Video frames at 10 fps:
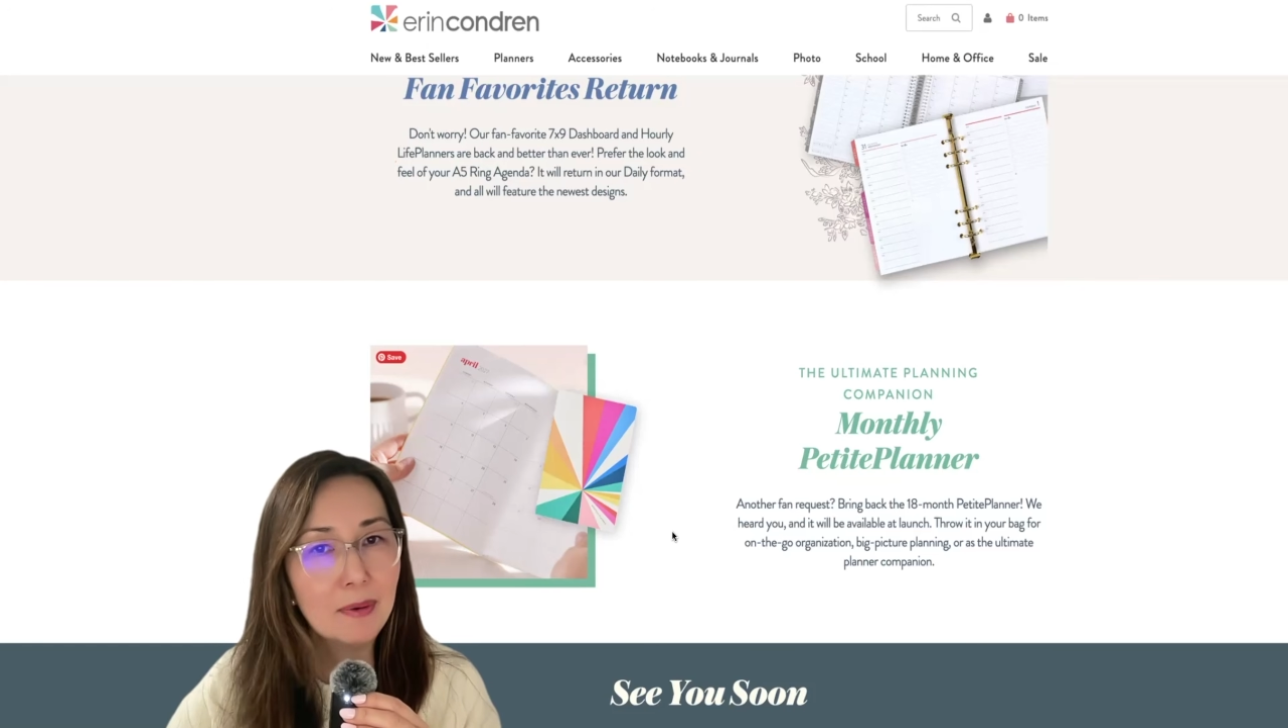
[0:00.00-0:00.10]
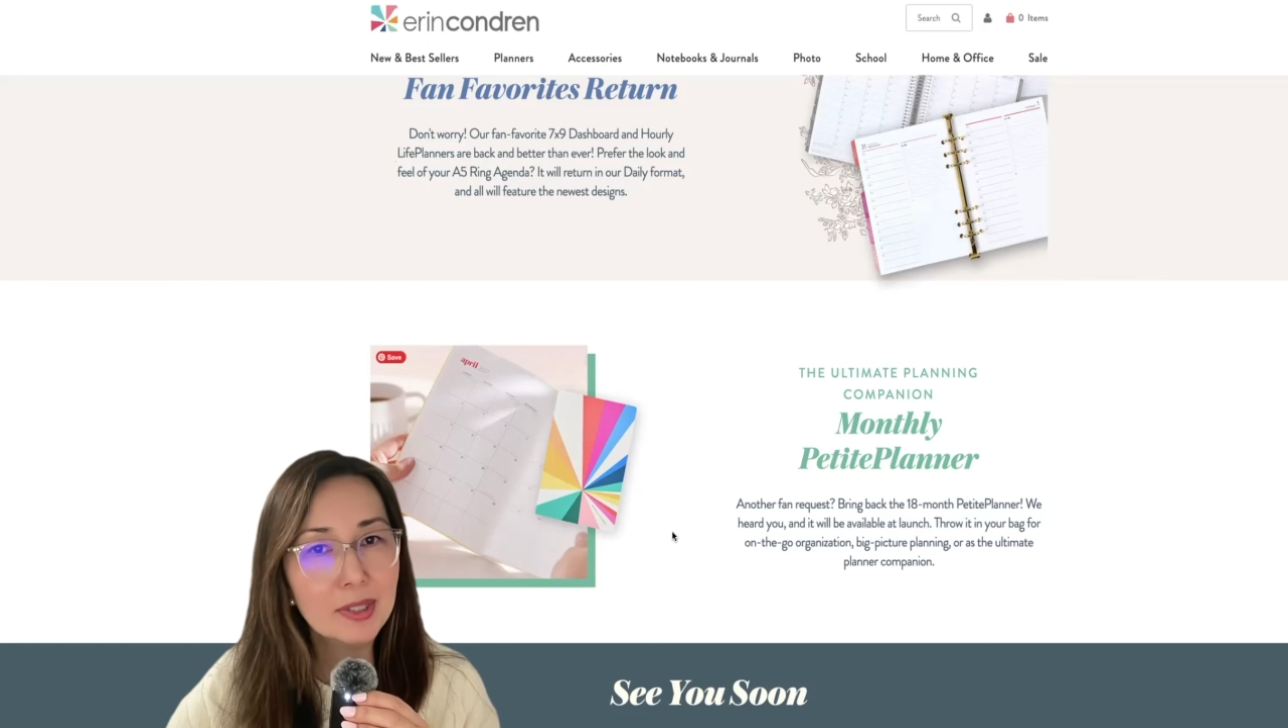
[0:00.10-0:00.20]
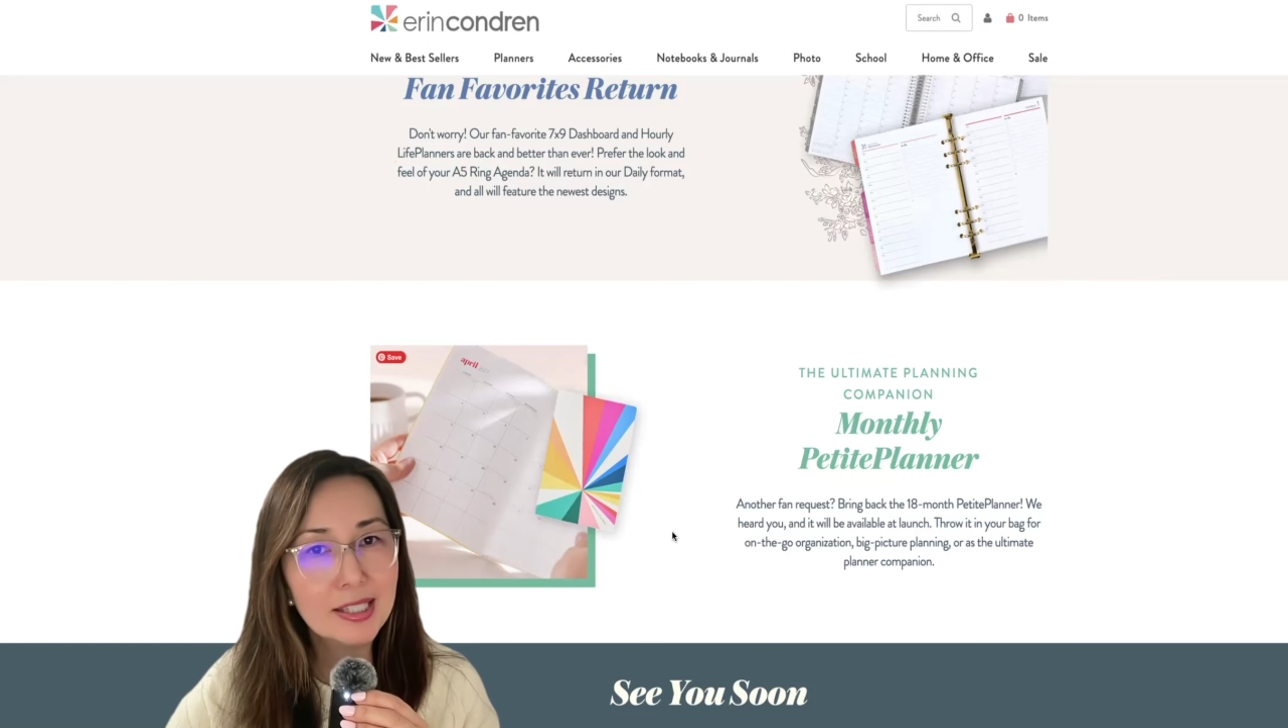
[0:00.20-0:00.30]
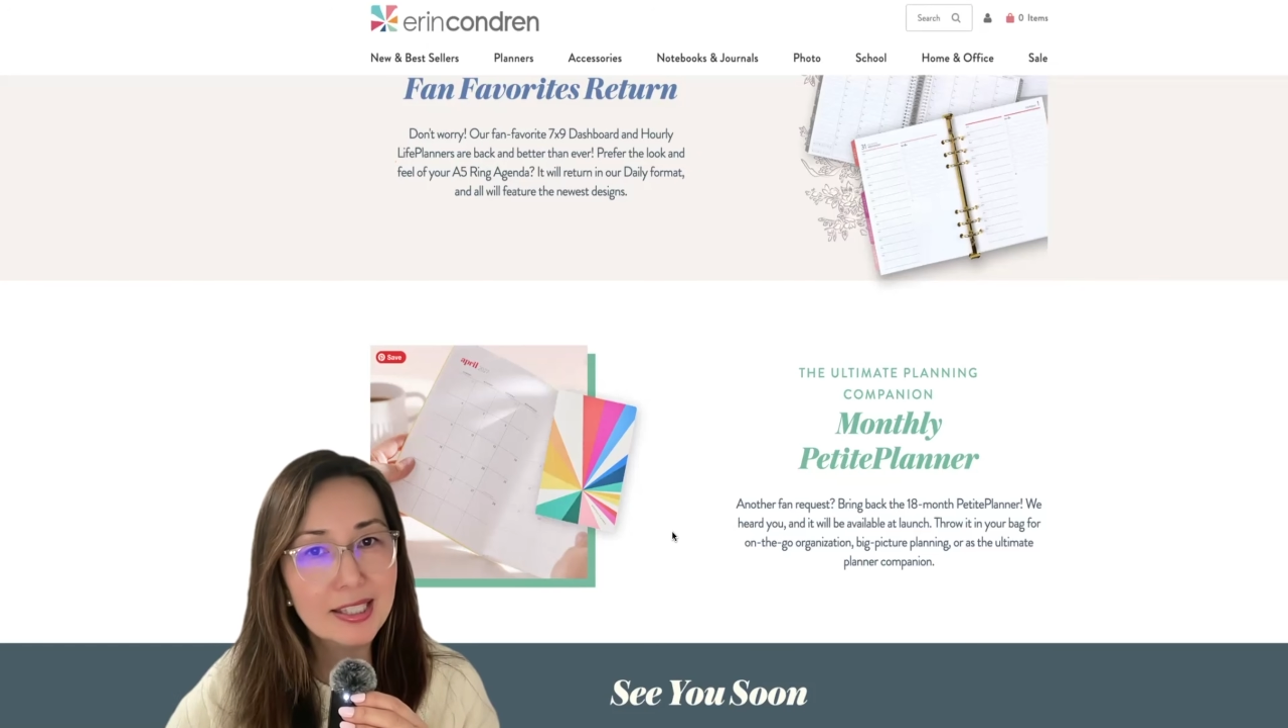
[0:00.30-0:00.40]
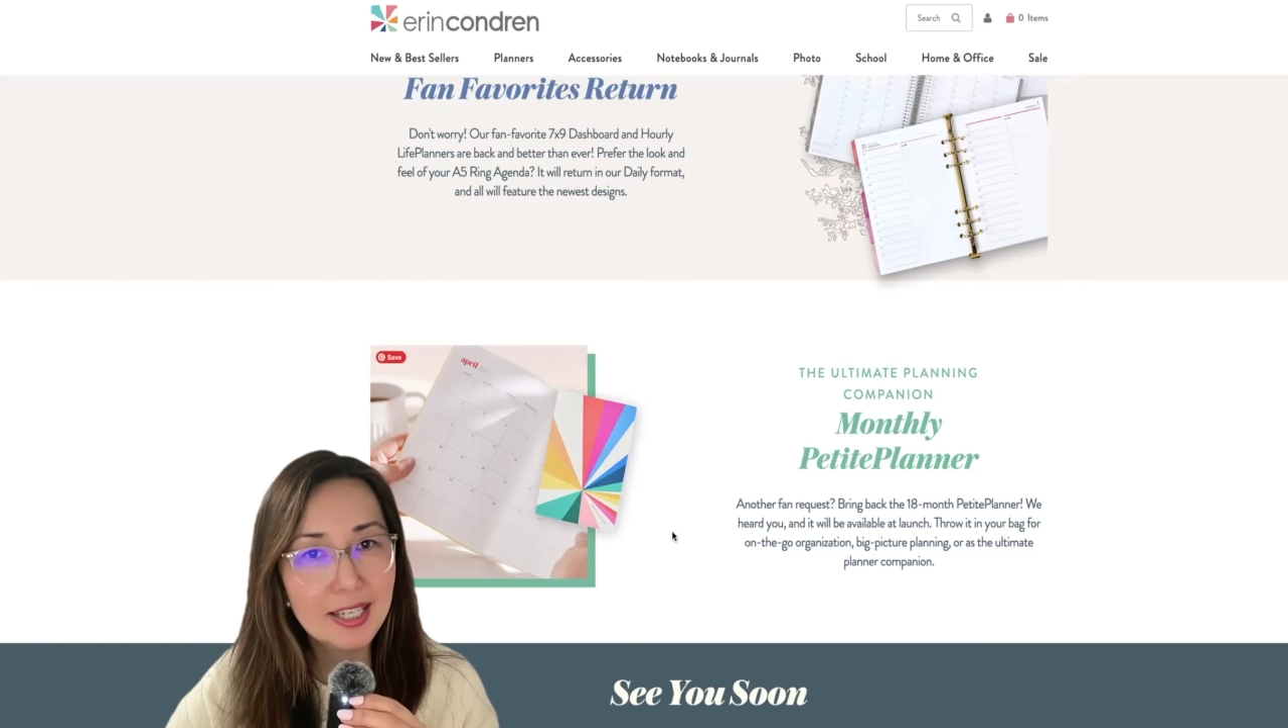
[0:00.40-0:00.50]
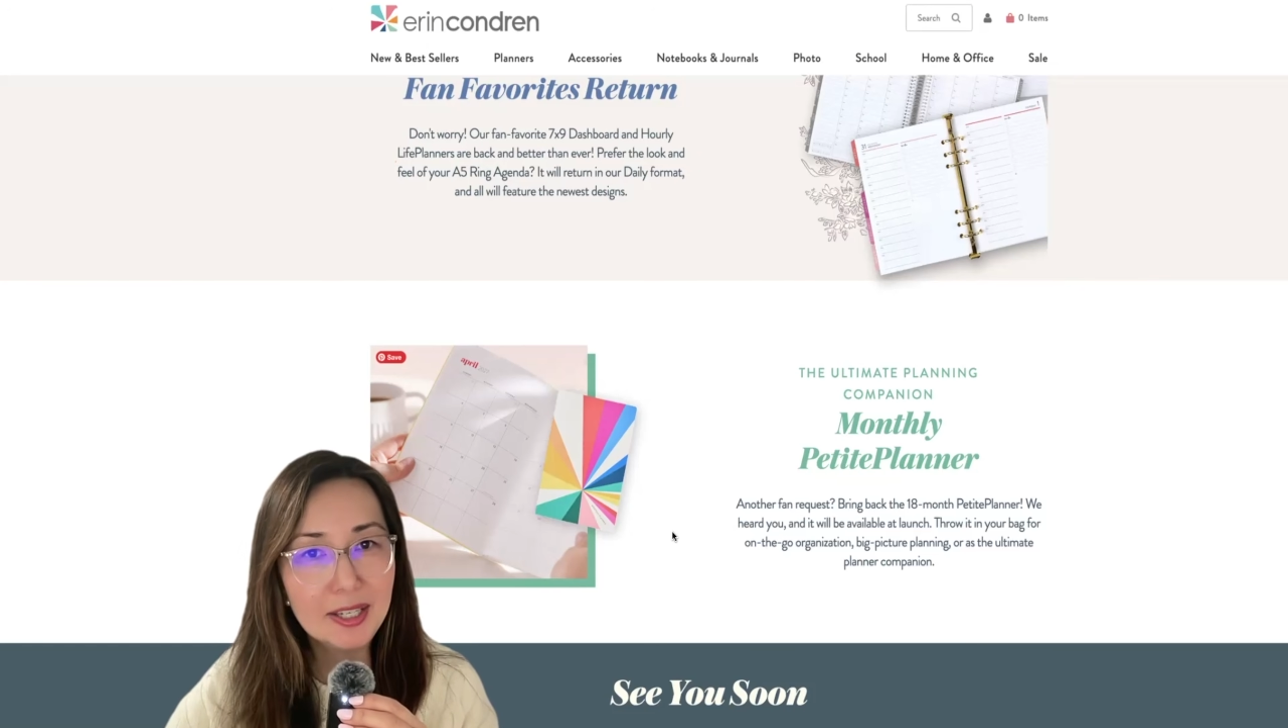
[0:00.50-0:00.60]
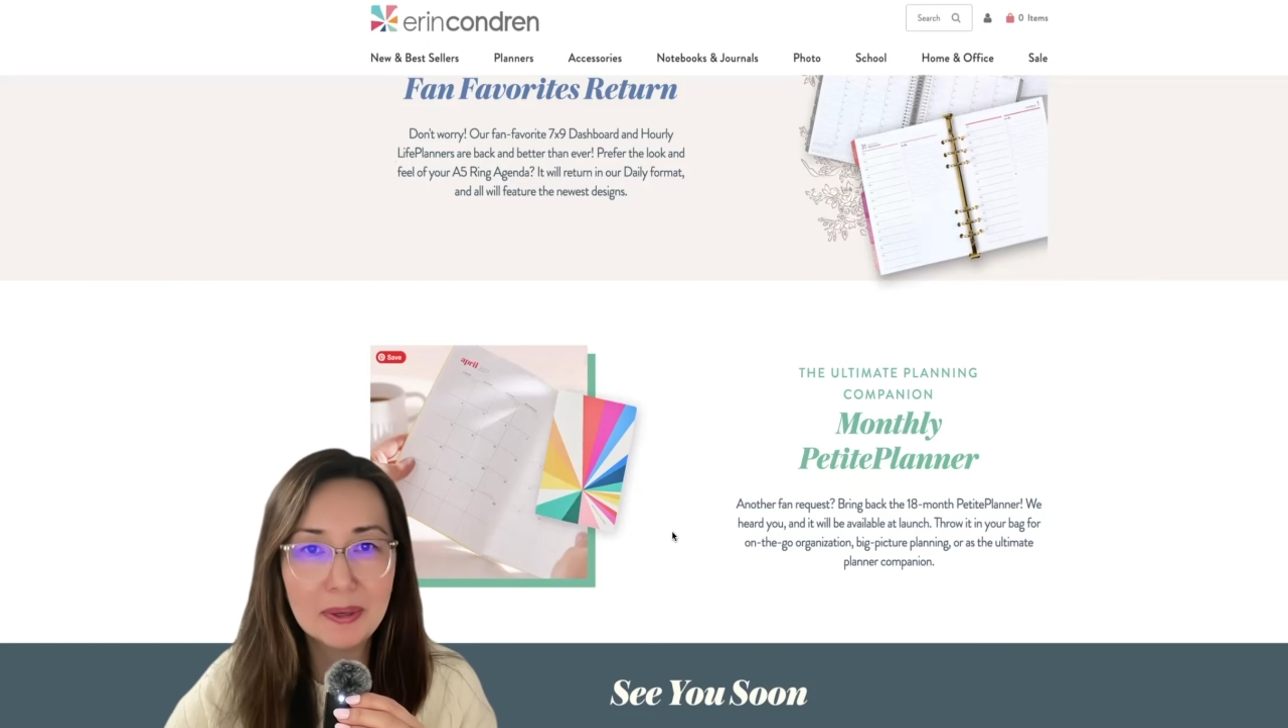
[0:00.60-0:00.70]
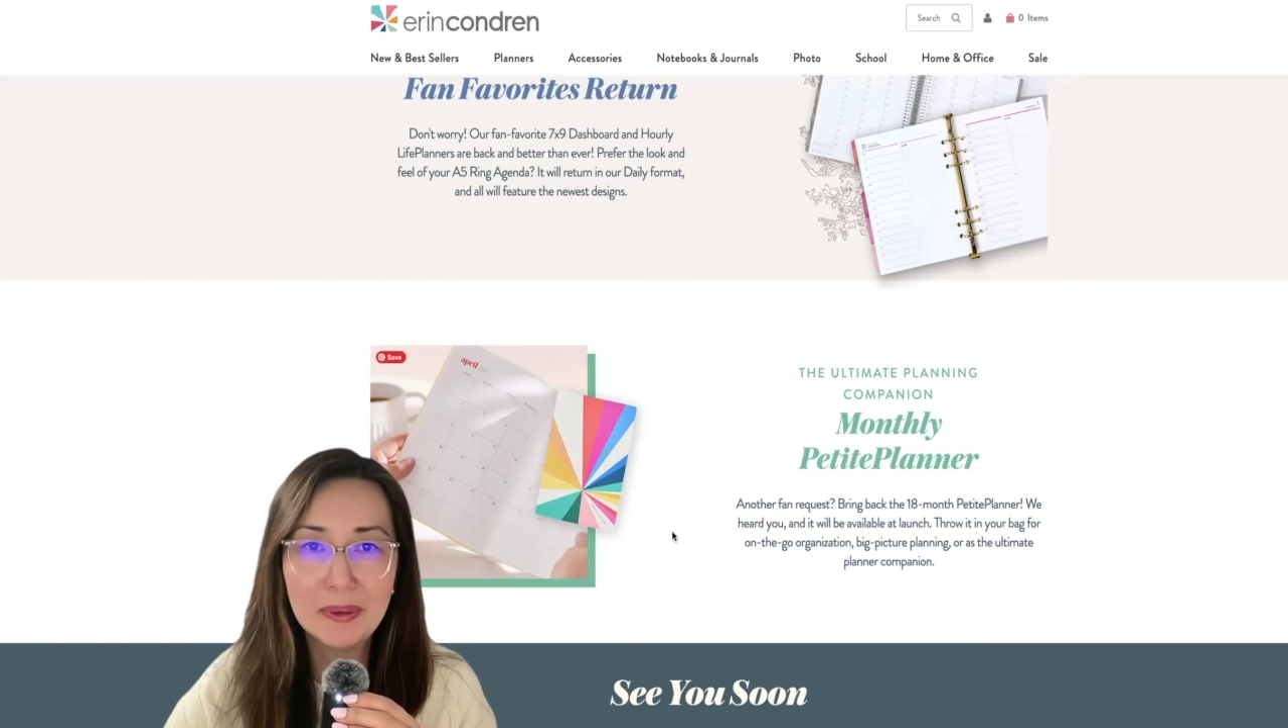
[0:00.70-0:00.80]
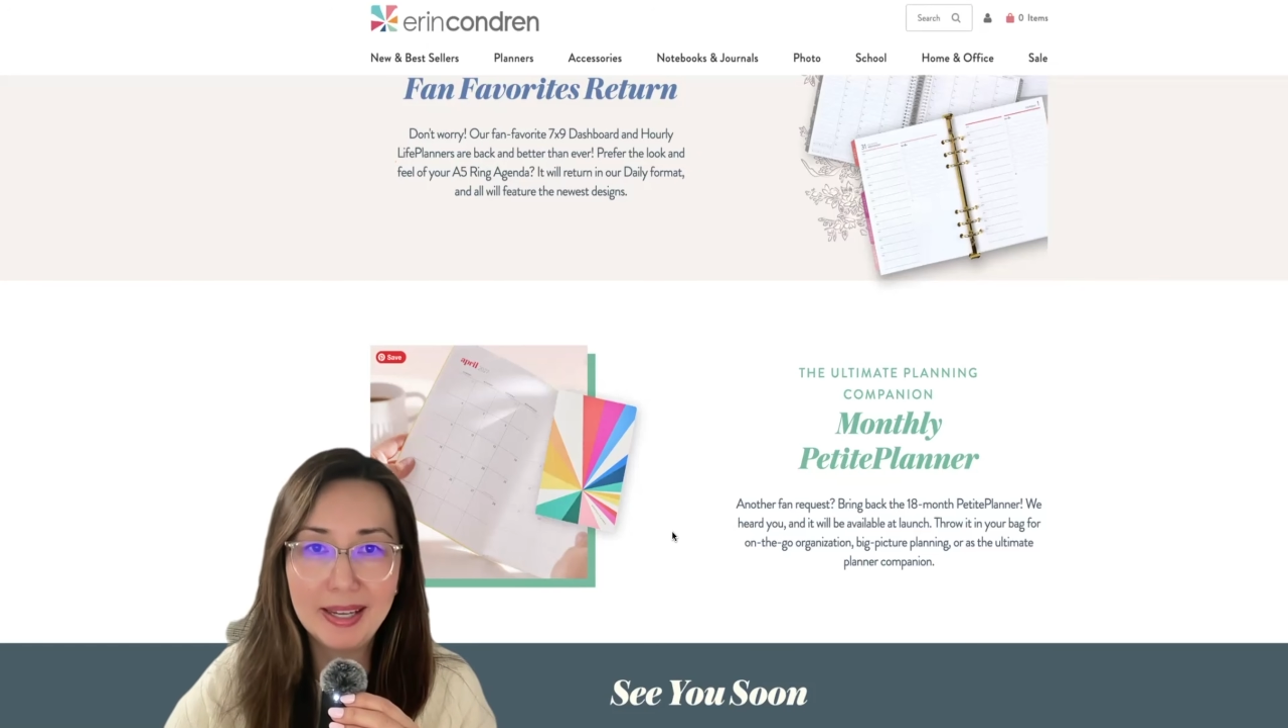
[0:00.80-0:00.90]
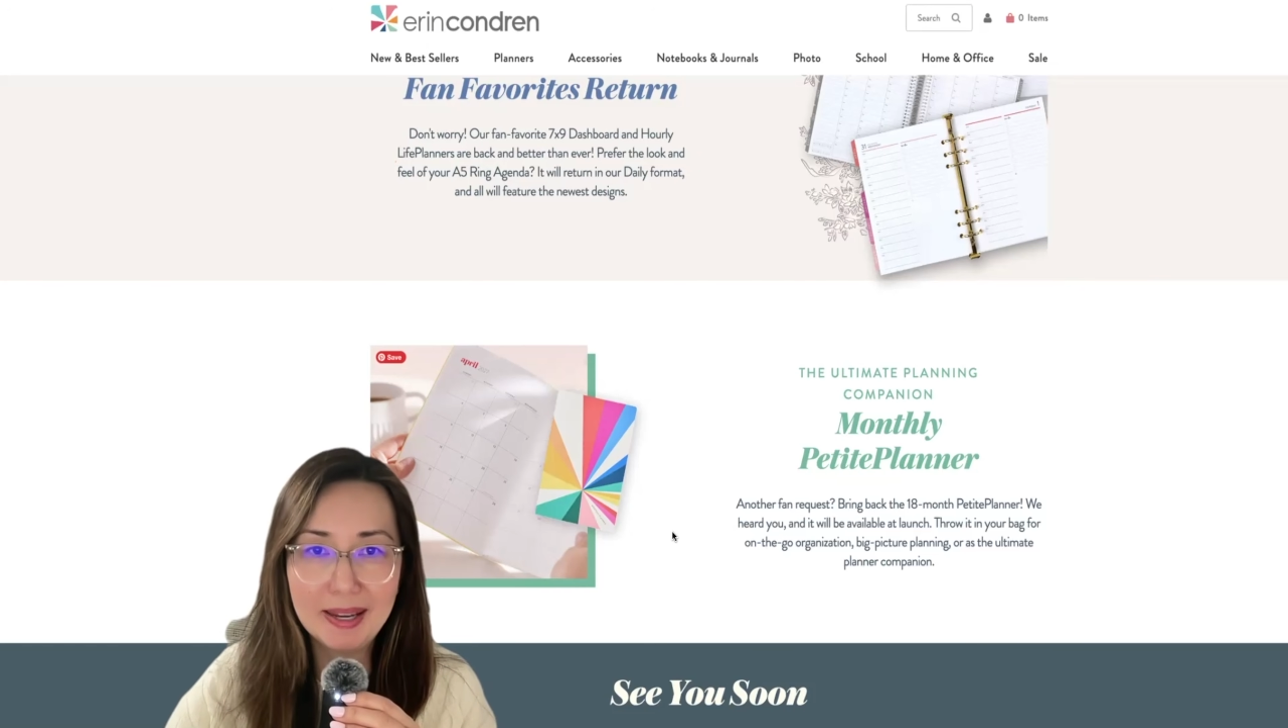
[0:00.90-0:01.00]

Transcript: will see you